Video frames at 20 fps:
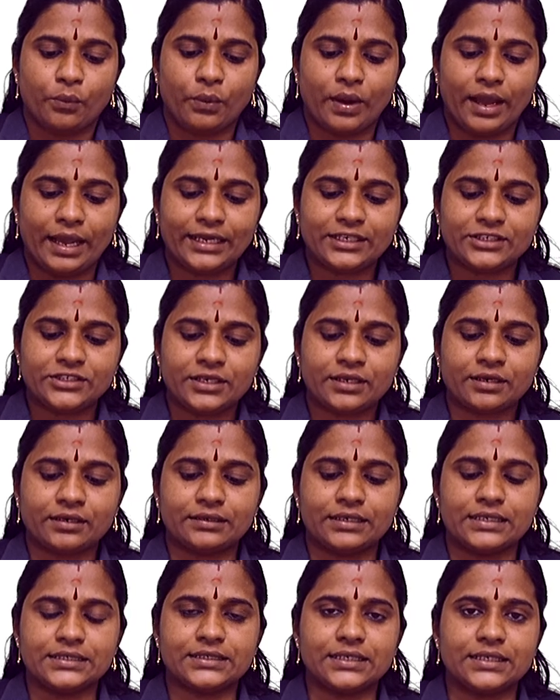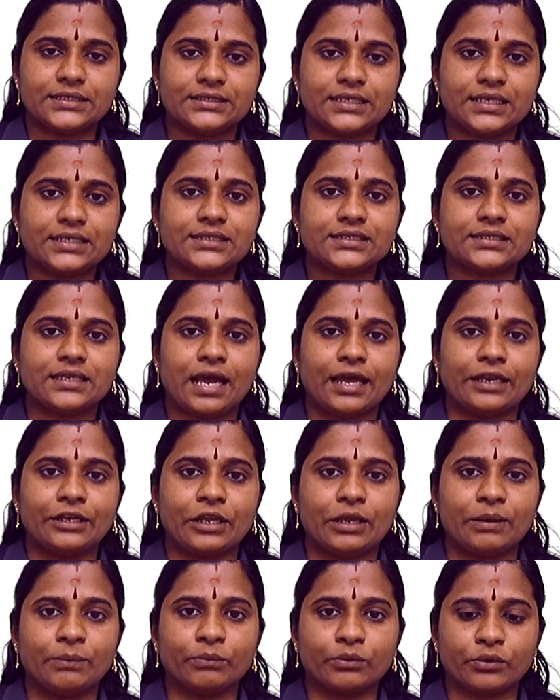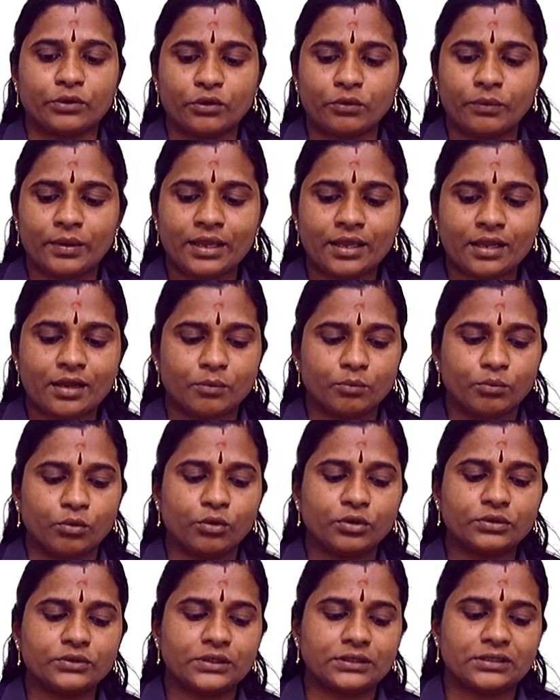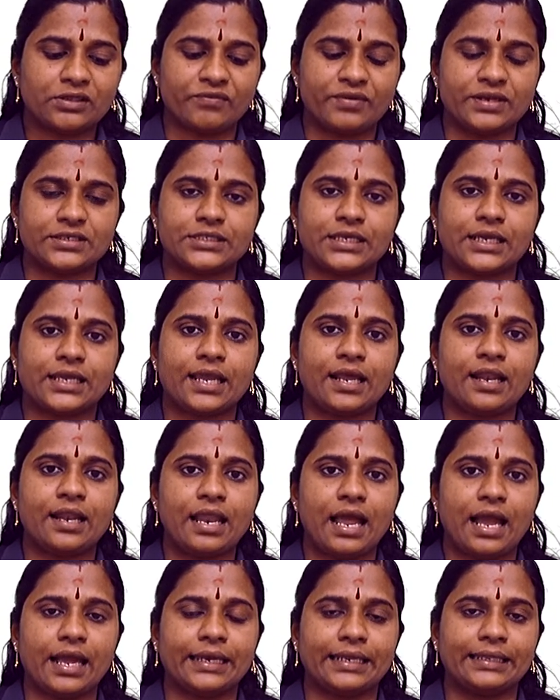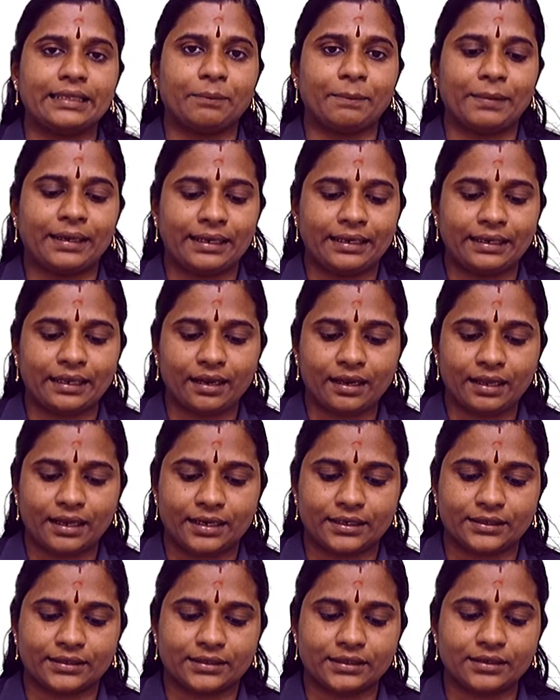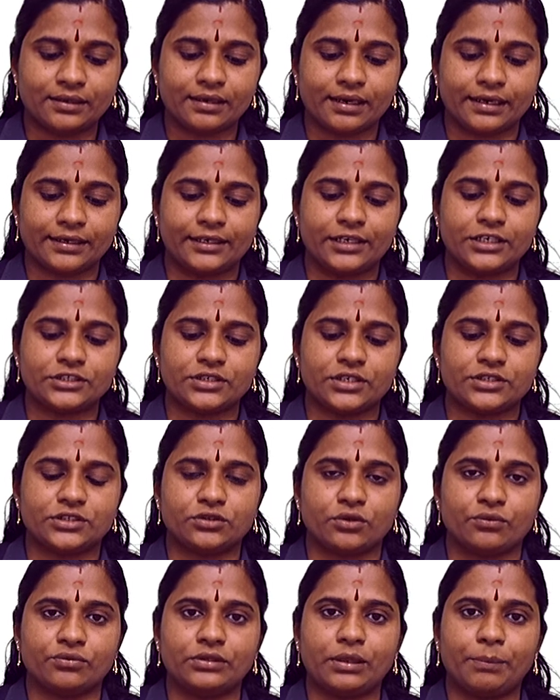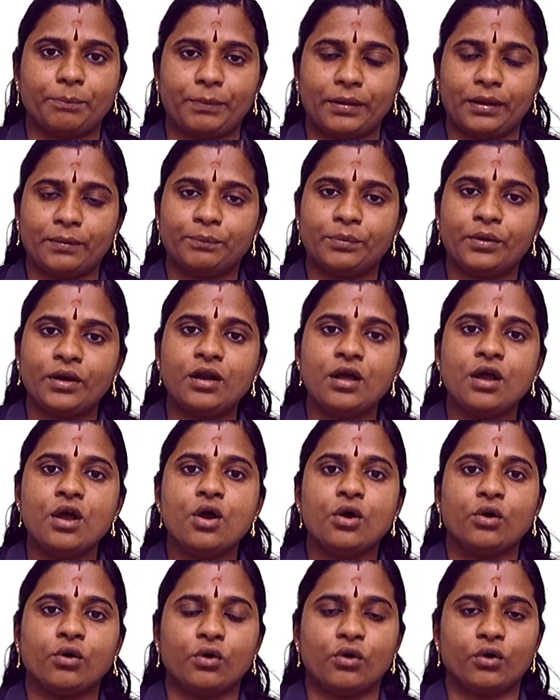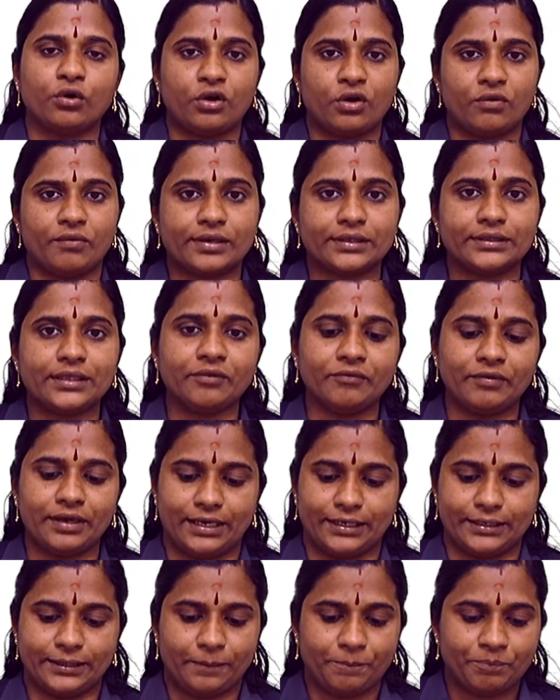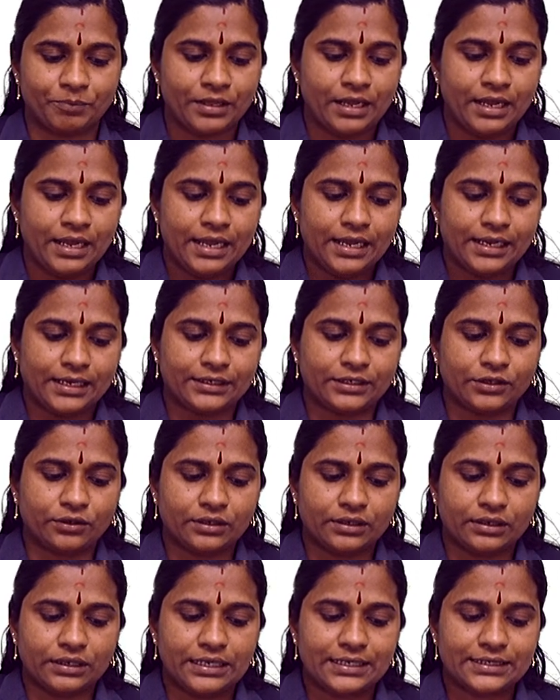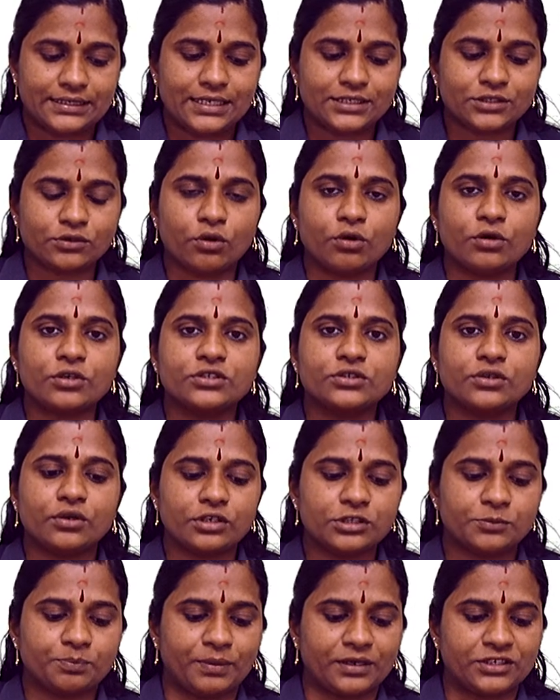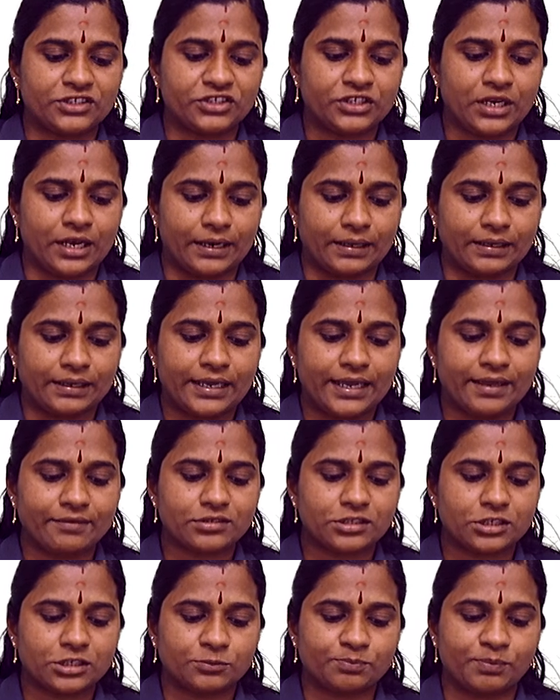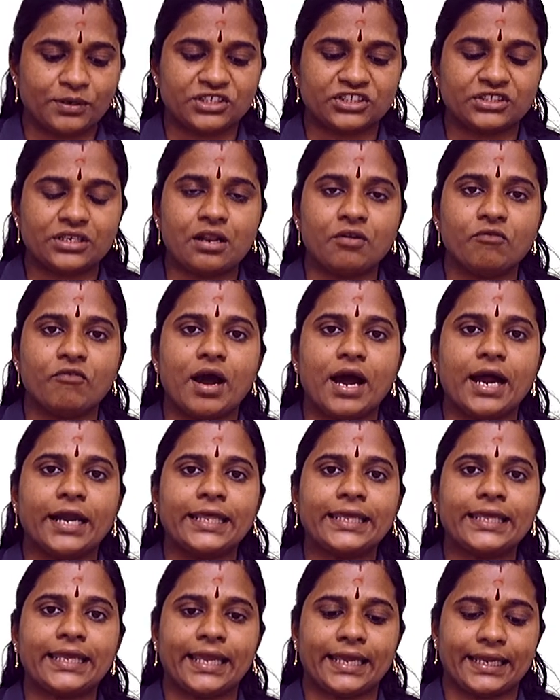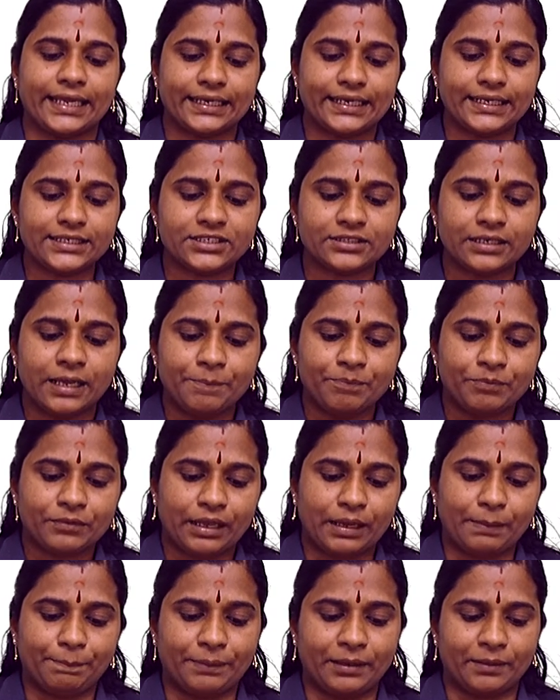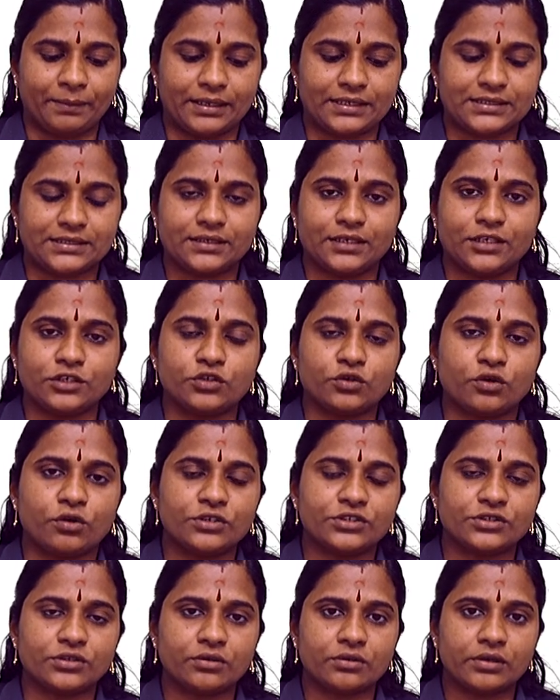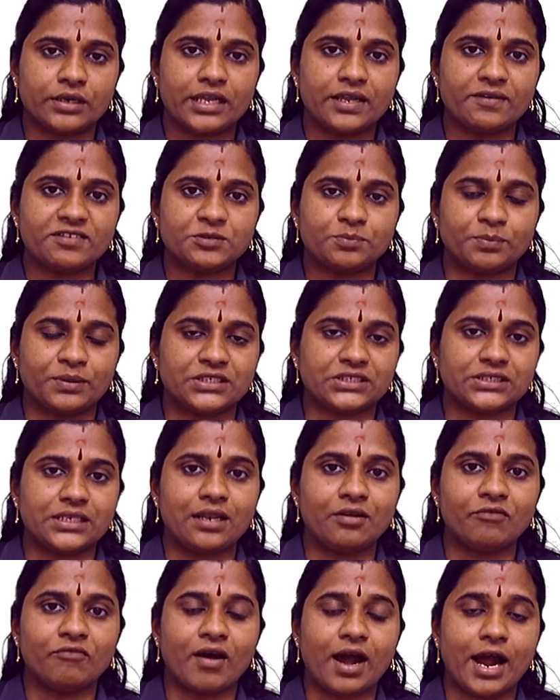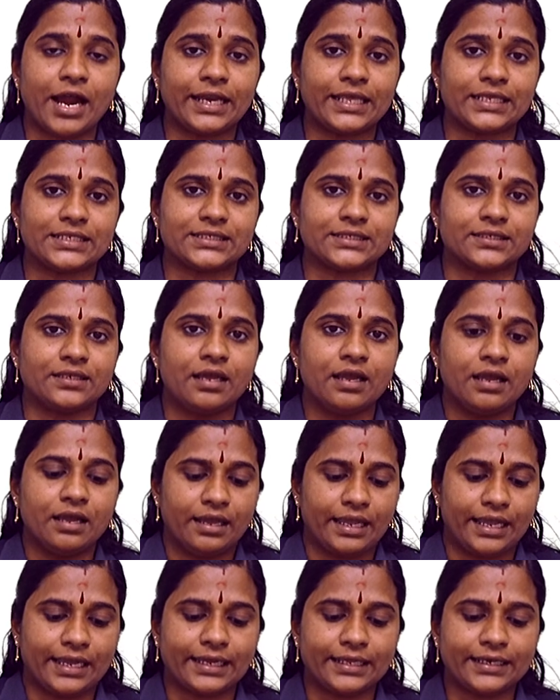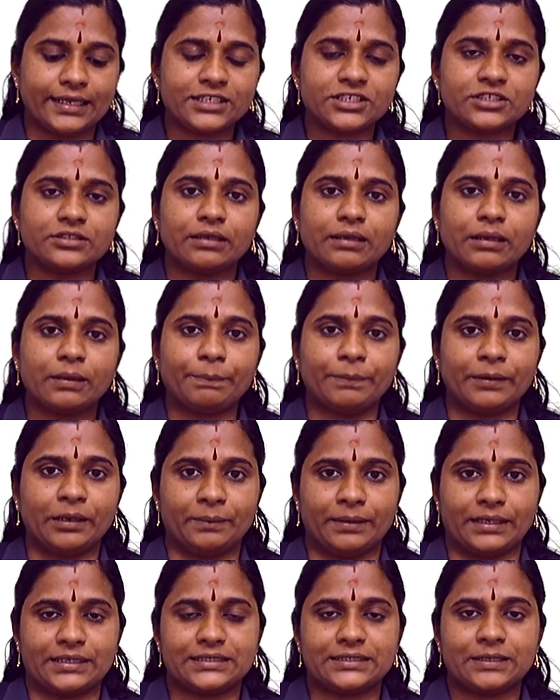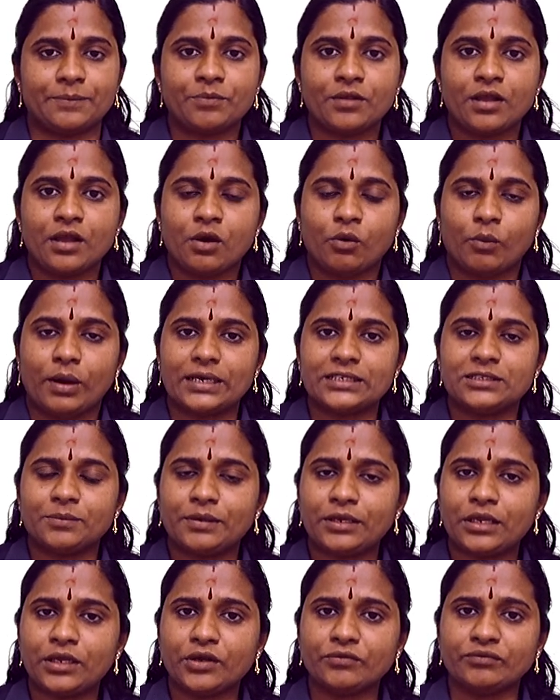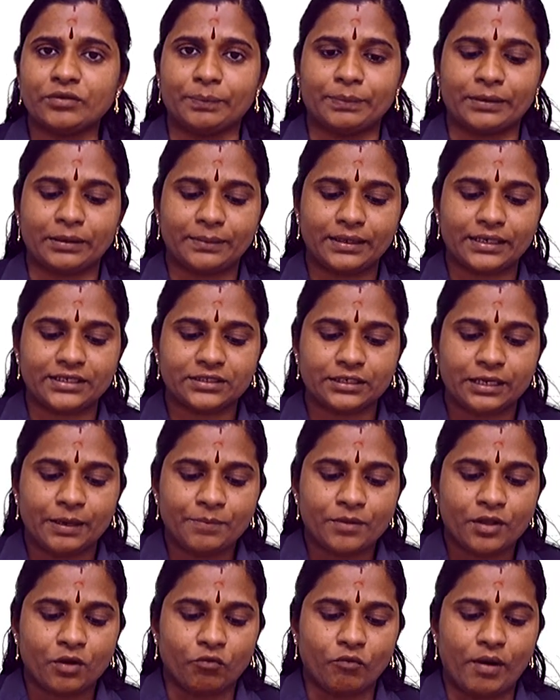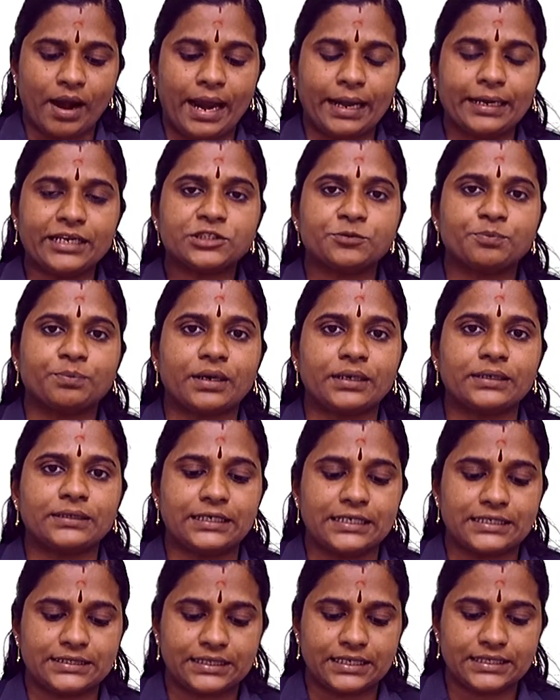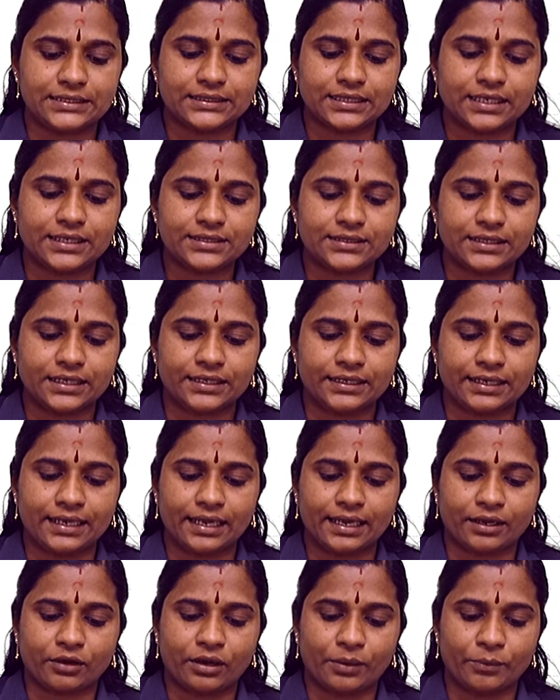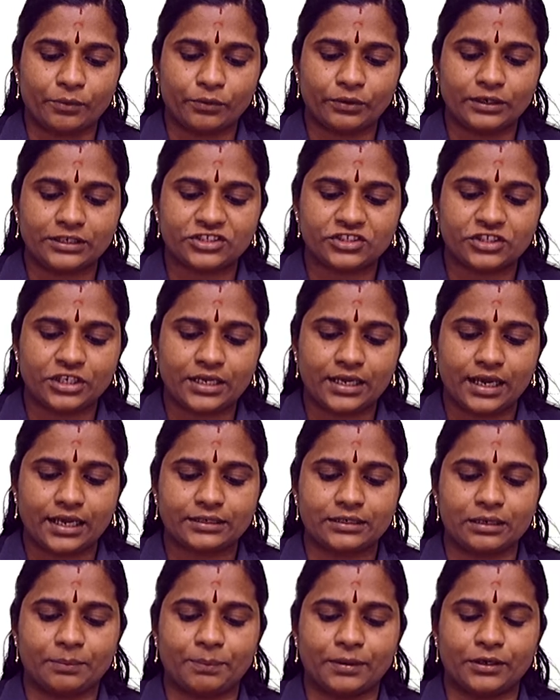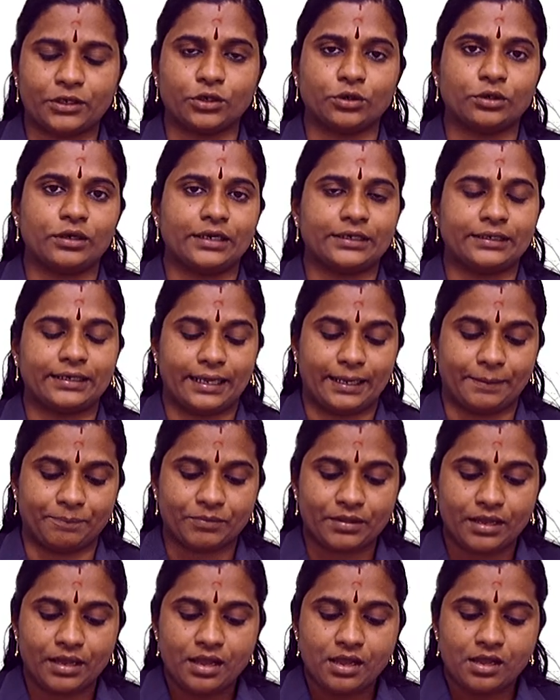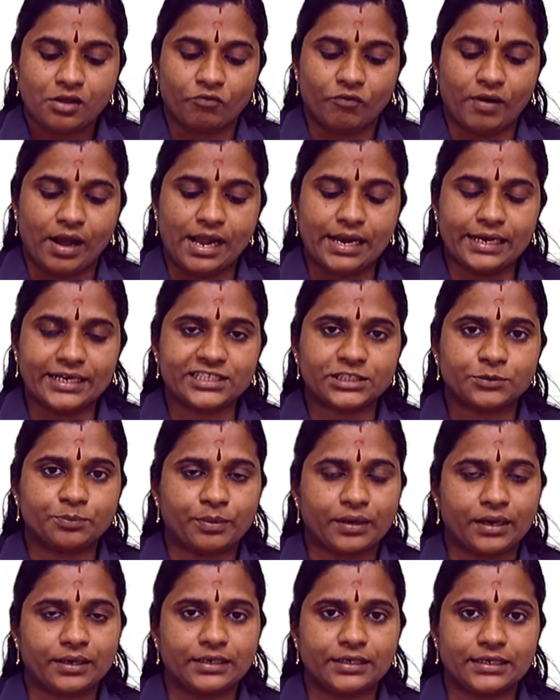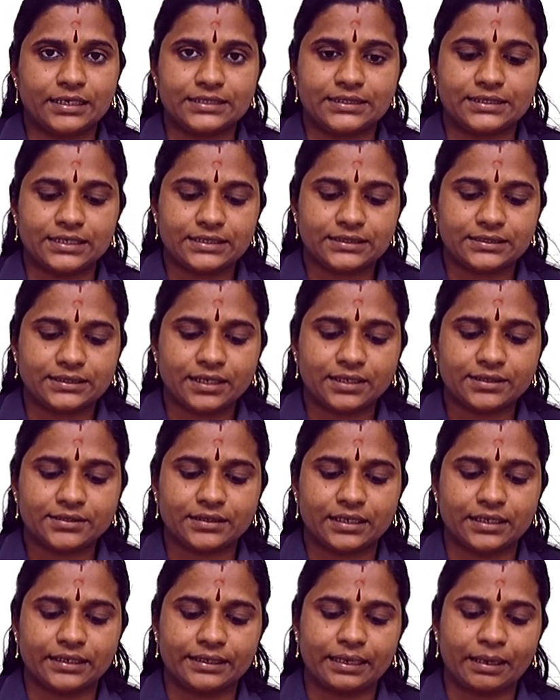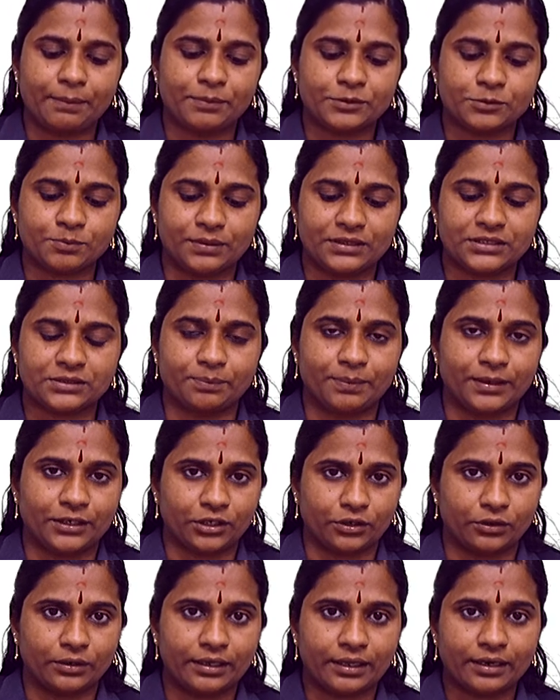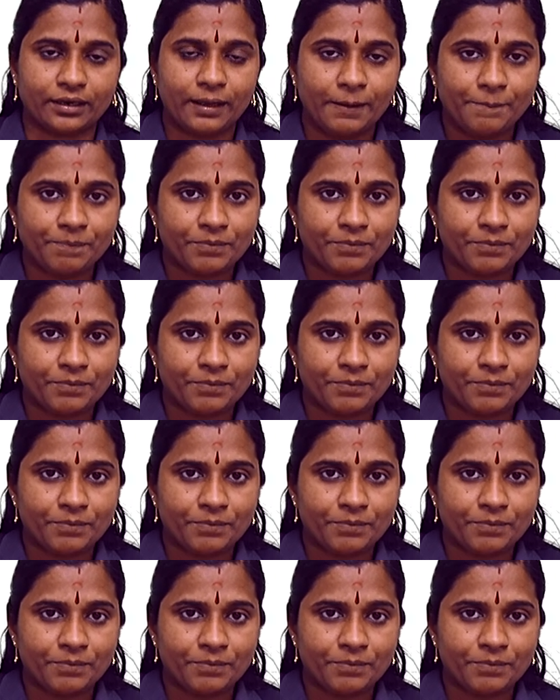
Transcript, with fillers: fighting diseases and improving both the physical and the mental health conditions of the people all over the world. It, it is also special, gives special warning against epidemics. It also gives special warnings against epidemics. What is the meaning of epidemic? Widespread diseases in a community at a particular time. Widespread diseases in a particular